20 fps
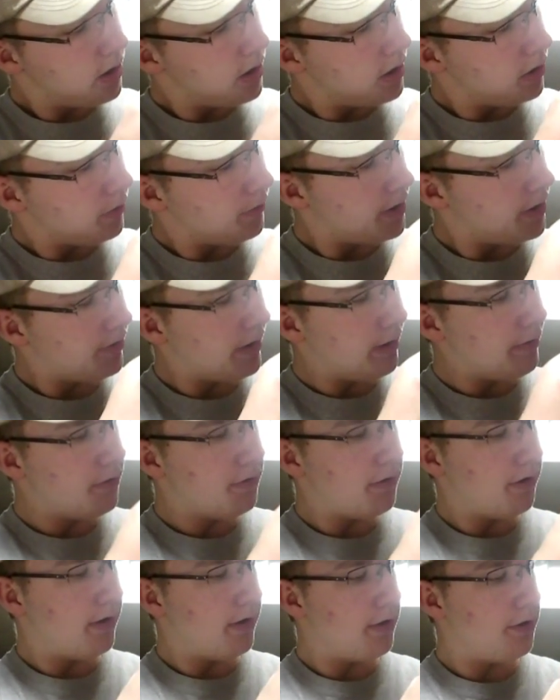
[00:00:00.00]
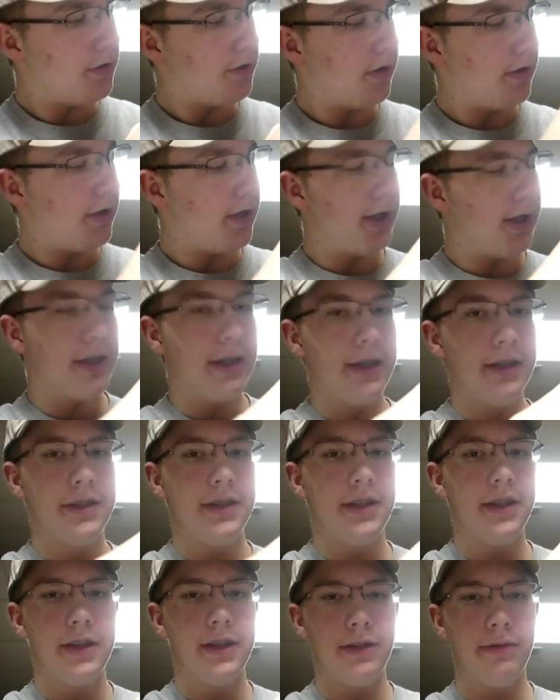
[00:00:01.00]
And the reason I'm showing that
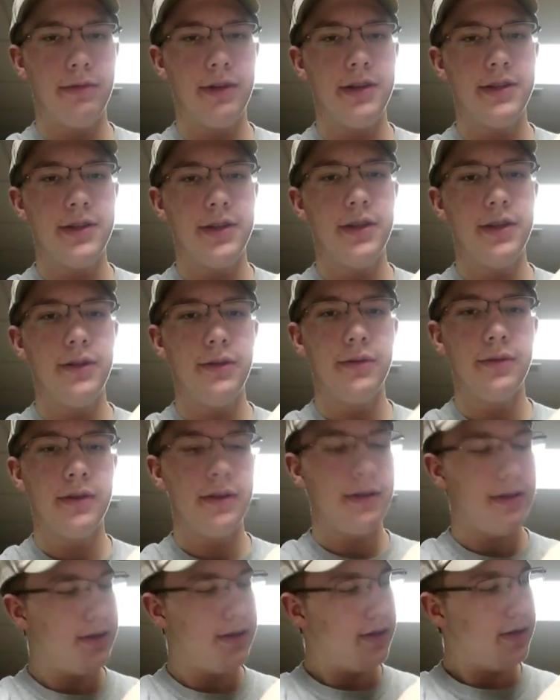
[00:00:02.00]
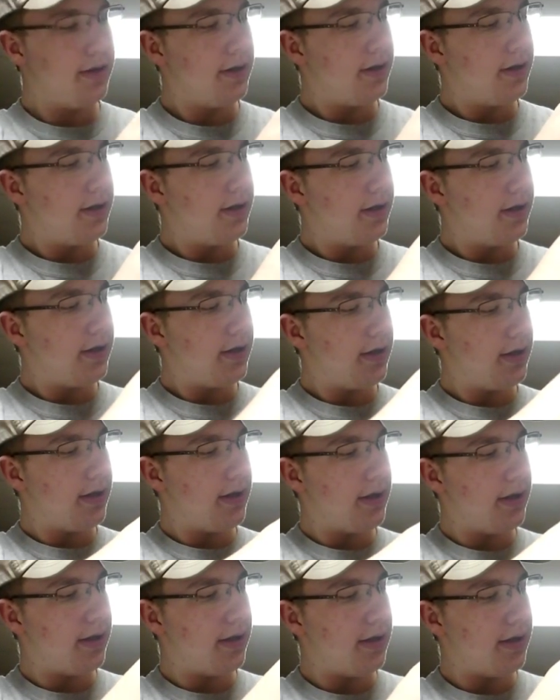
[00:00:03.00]
because the 22,
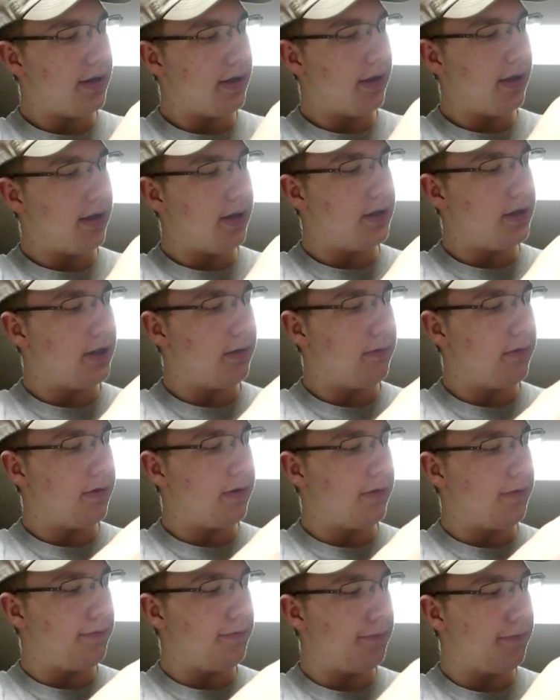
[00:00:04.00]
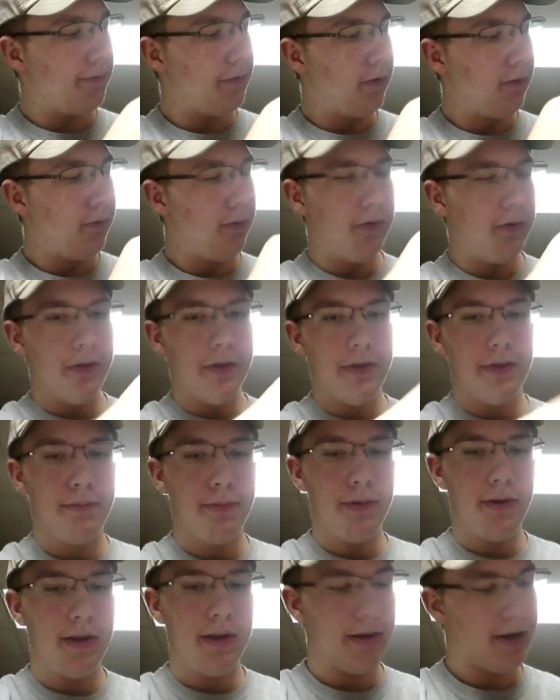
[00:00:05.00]
unless you want to fool with
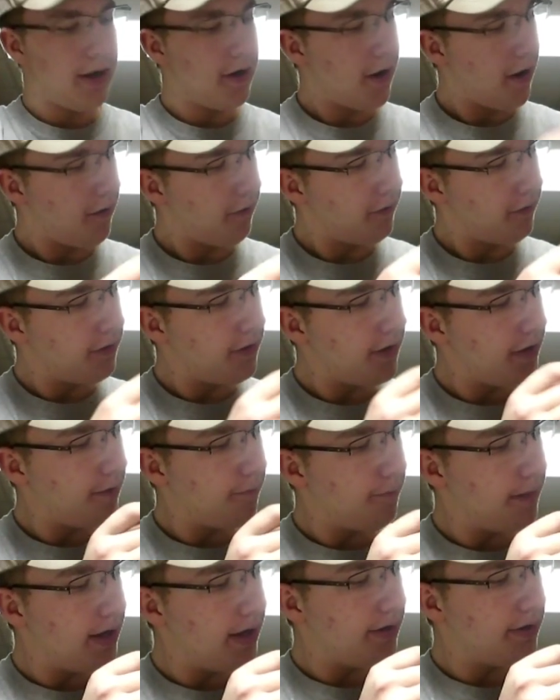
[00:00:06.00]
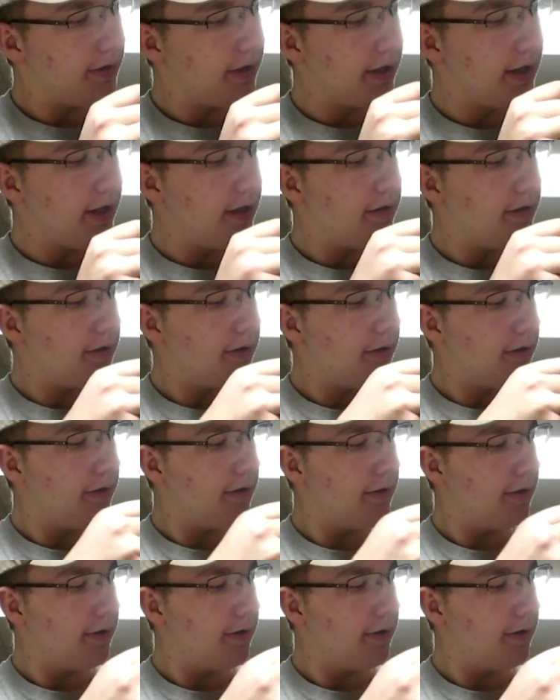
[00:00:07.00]
putting everything back together,